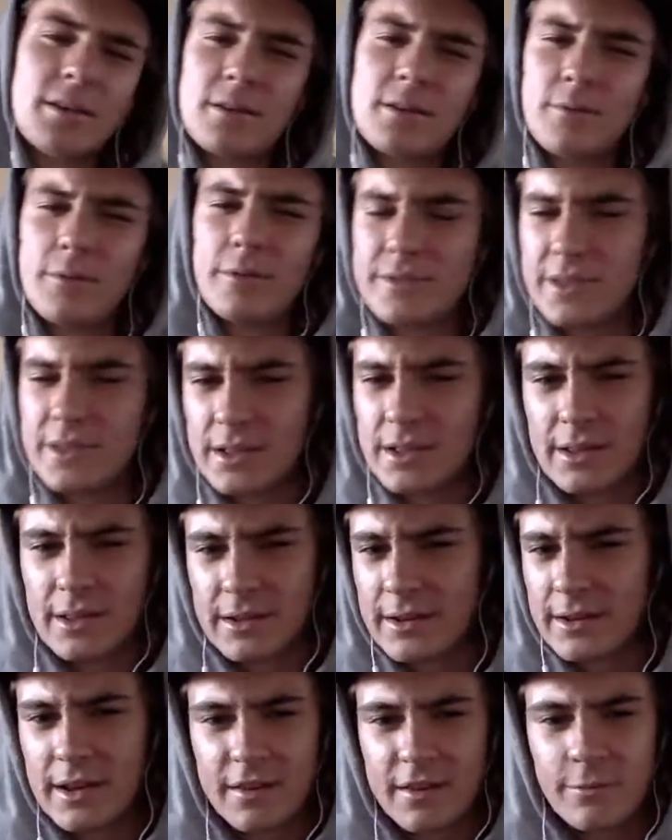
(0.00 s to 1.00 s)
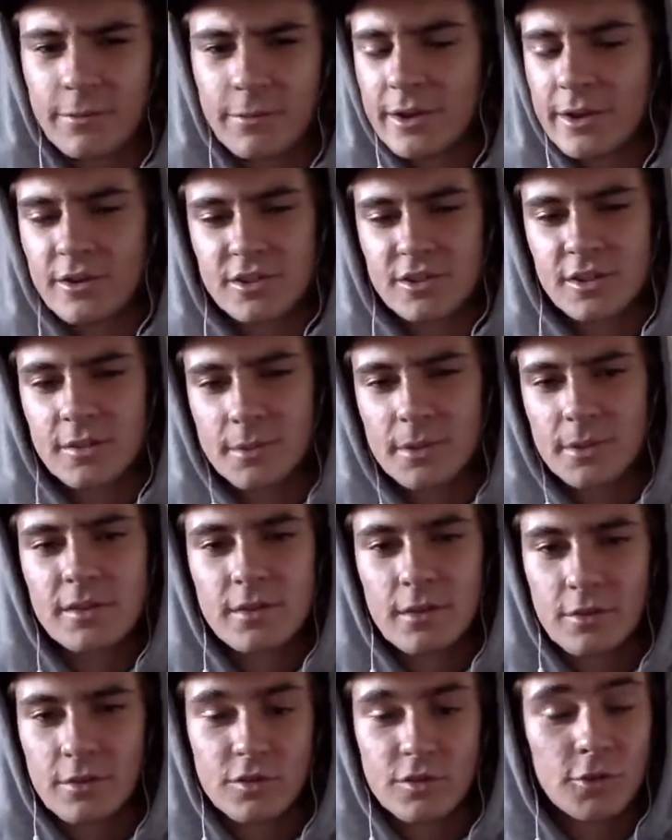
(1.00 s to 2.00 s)
I think what was it like next week or
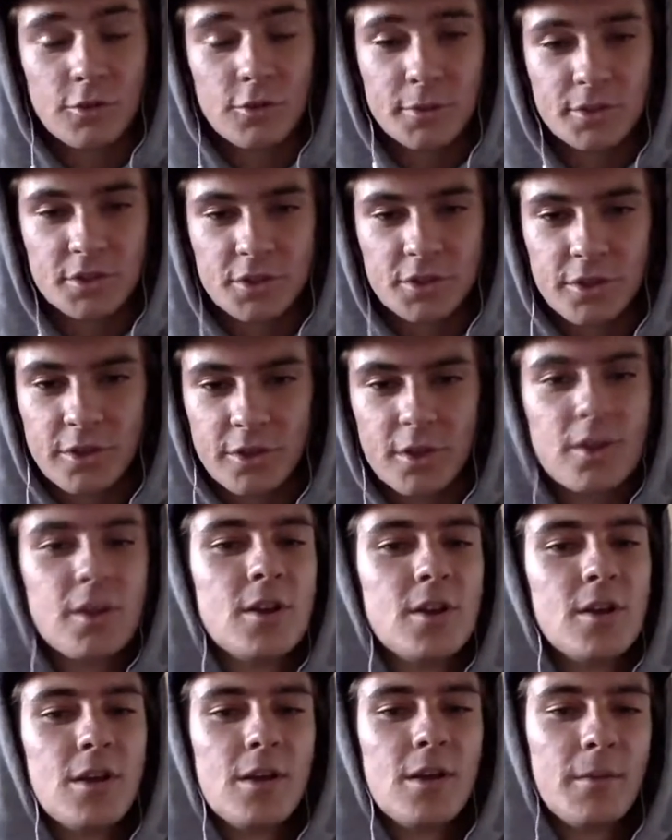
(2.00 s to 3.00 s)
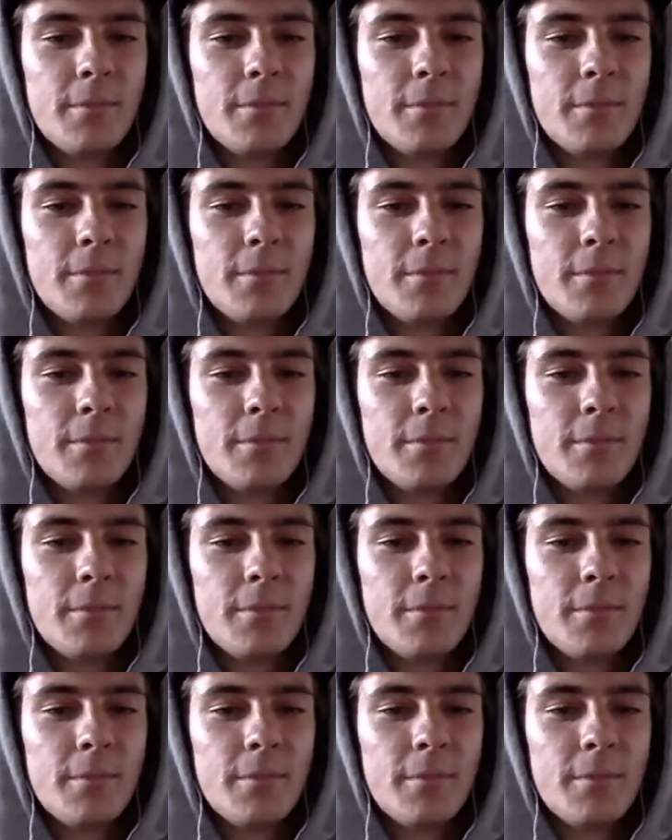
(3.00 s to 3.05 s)
something? So super soon.